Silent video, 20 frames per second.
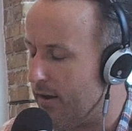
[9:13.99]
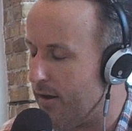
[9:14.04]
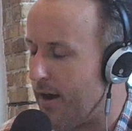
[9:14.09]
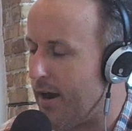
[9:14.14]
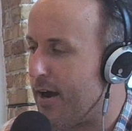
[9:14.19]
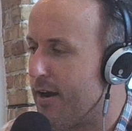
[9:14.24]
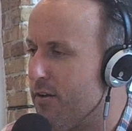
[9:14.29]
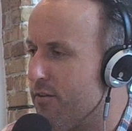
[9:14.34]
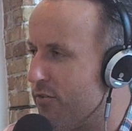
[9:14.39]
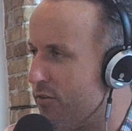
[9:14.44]
the
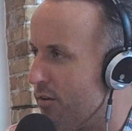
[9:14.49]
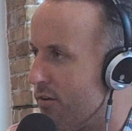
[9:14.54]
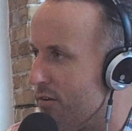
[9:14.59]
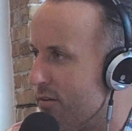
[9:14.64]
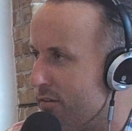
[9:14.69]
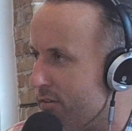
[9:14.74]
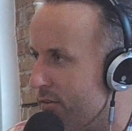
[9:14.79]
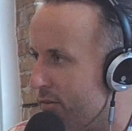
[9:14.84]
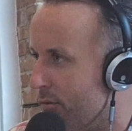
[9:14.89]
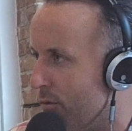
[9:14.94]
eye
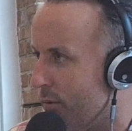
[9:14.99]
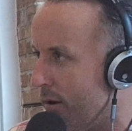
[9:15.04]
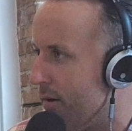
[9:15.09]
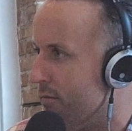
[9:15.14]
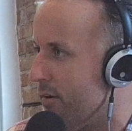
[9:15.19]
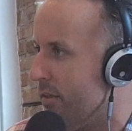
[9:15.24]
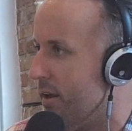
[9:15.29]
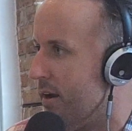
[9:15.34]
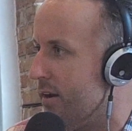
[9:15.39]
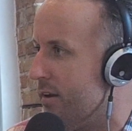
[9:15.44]
insurance or
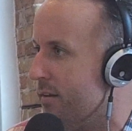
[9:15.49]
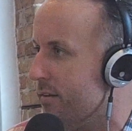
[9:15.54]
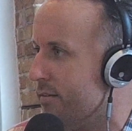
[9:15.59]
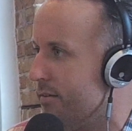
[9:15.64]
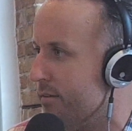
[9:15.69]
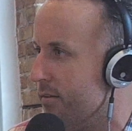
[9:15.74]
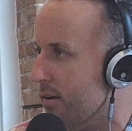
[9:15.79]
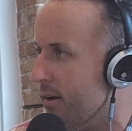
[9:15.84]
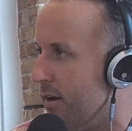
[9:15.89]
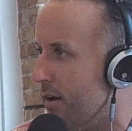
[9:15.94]
whatever that
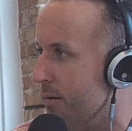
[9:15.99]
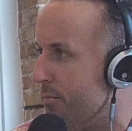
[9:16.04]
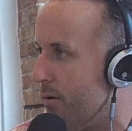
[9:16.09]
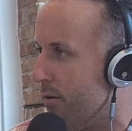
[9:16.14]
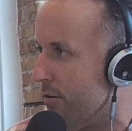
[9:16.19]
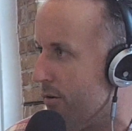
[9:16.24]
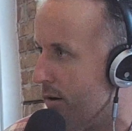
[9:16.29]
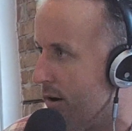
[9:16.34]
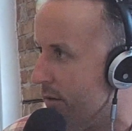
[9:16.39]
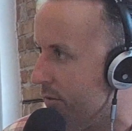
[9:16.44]
is,
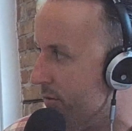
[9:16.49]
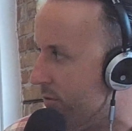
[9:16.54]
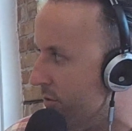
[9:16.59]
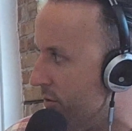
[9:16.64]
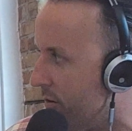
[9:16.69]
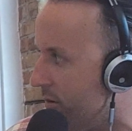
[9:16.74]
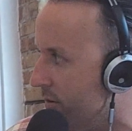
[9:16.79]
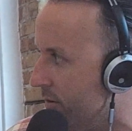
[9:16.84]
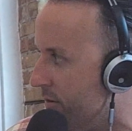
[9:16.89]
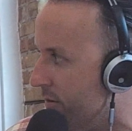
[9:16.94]
part of your health
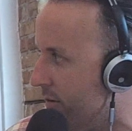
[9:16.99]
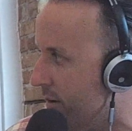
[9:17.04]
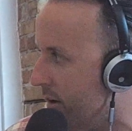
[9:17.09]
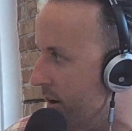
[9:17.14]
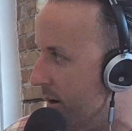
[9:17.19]
insurance.